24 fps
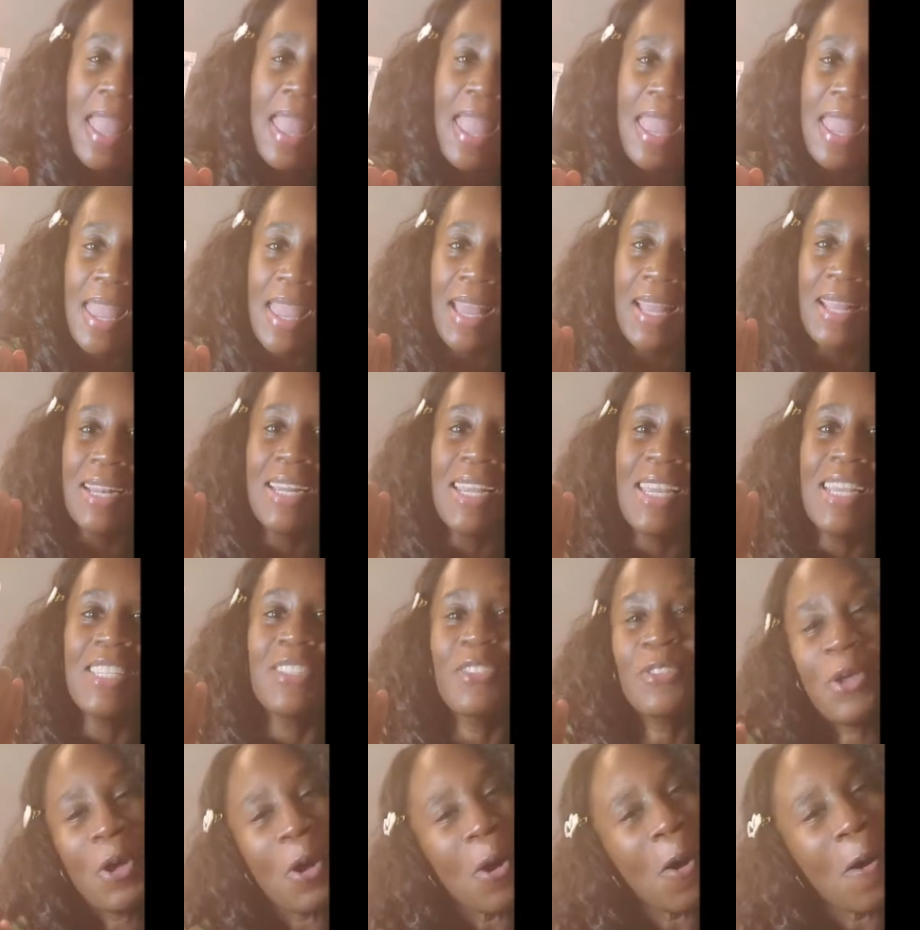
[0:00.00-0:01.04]
And
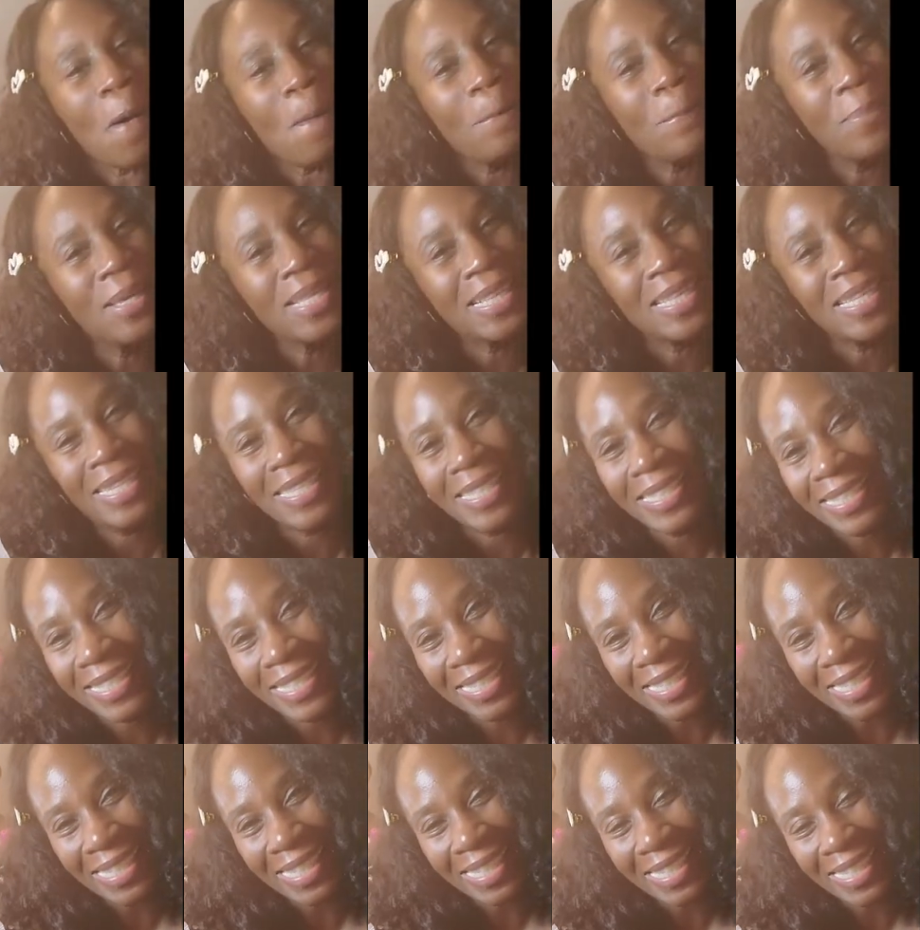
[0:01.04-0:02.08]
it's called Billie
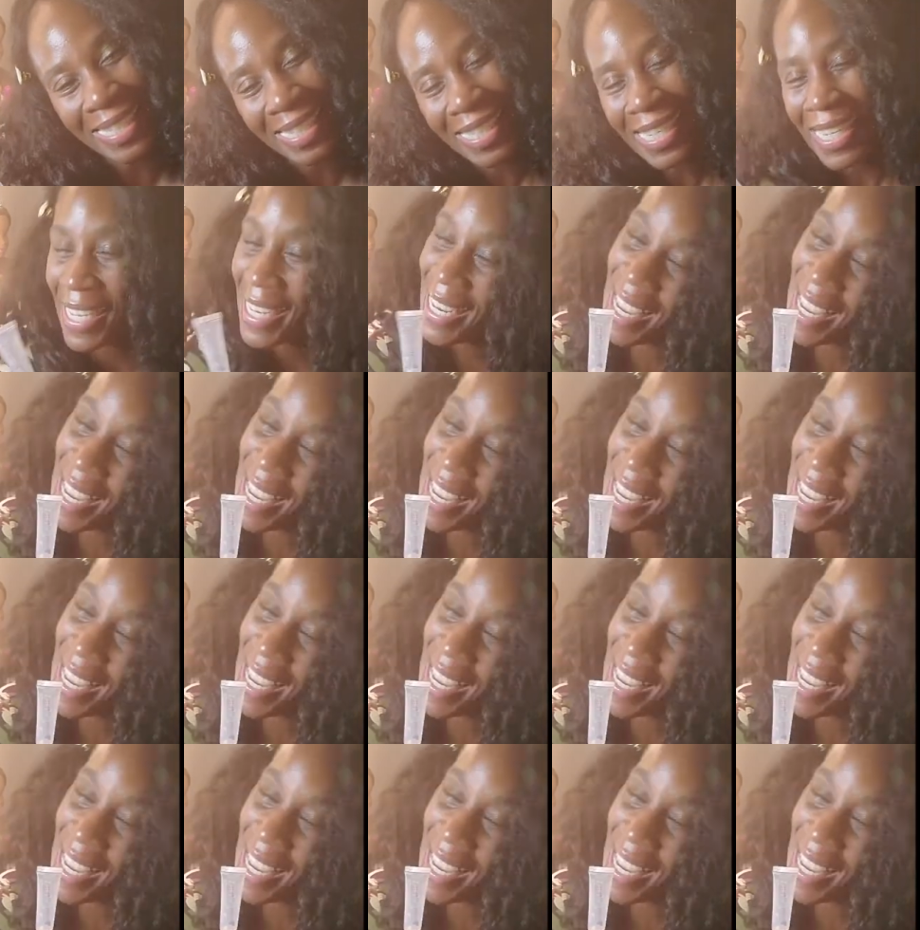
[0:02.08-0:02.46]
Jean.